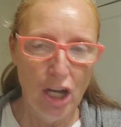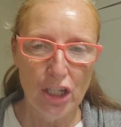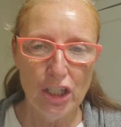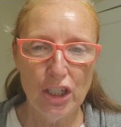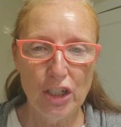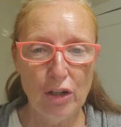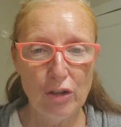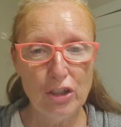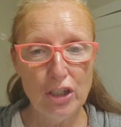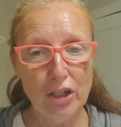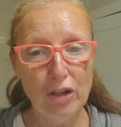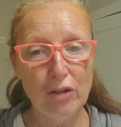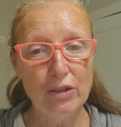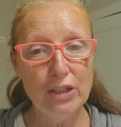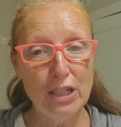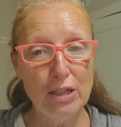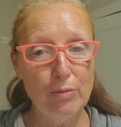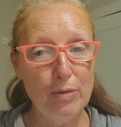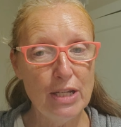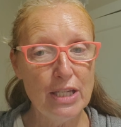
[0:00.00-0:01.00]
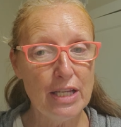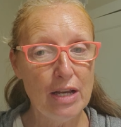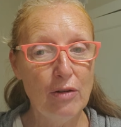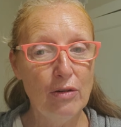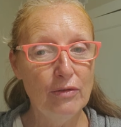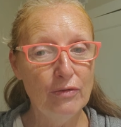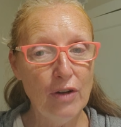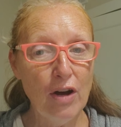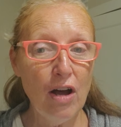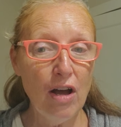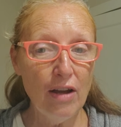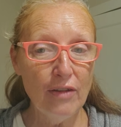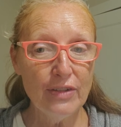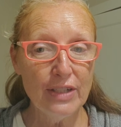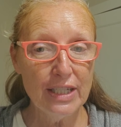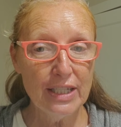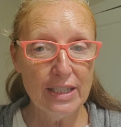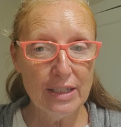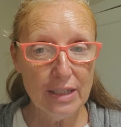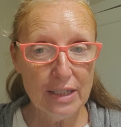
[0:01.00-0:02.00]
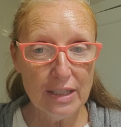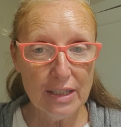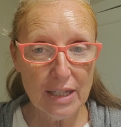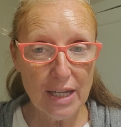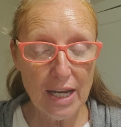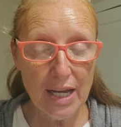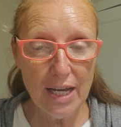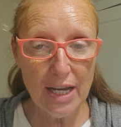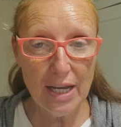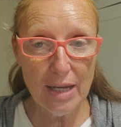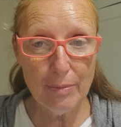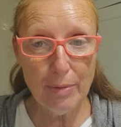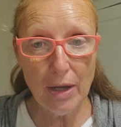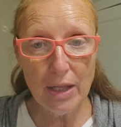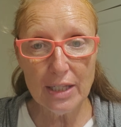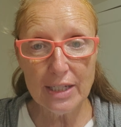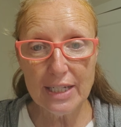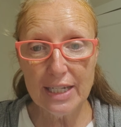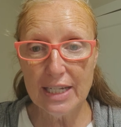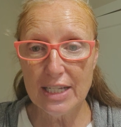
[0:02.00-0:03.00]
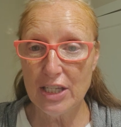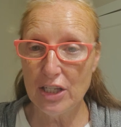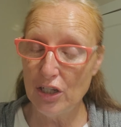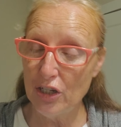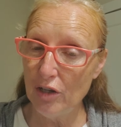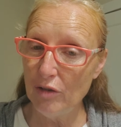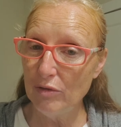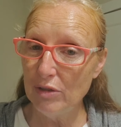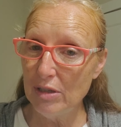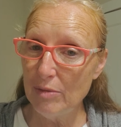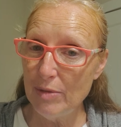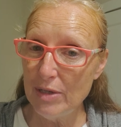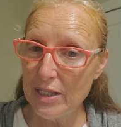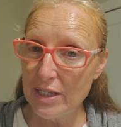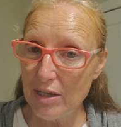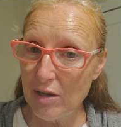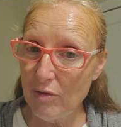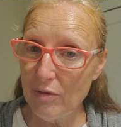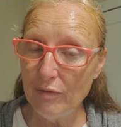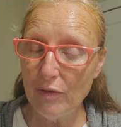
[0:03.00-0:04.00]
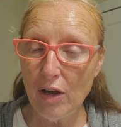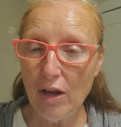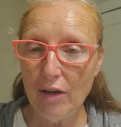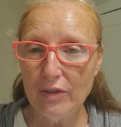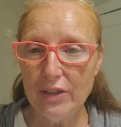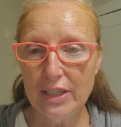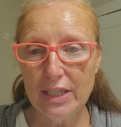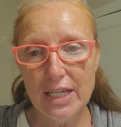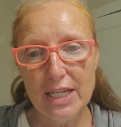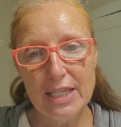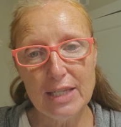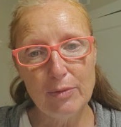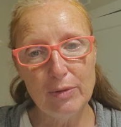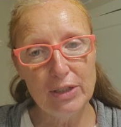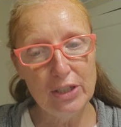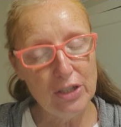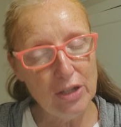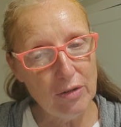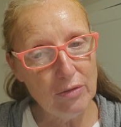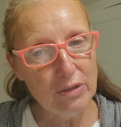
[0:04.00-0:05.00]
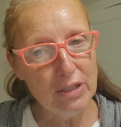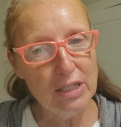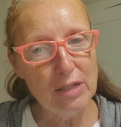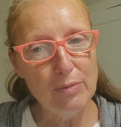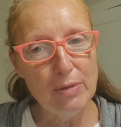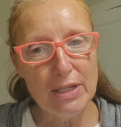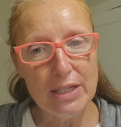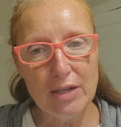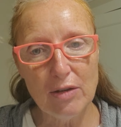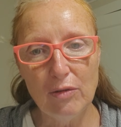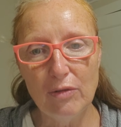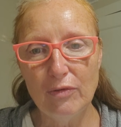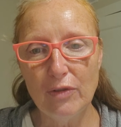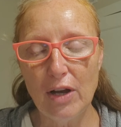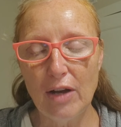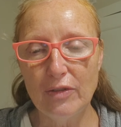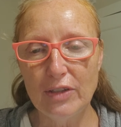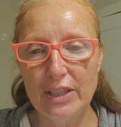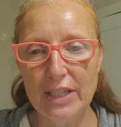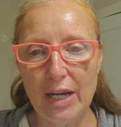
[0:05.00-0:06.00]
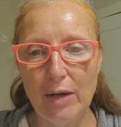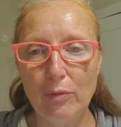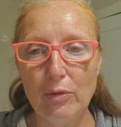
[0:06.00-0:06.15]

you know, you don't need to be so involved in uh, politics and you don't need to be so involved in this and you don't need to be so involved in that.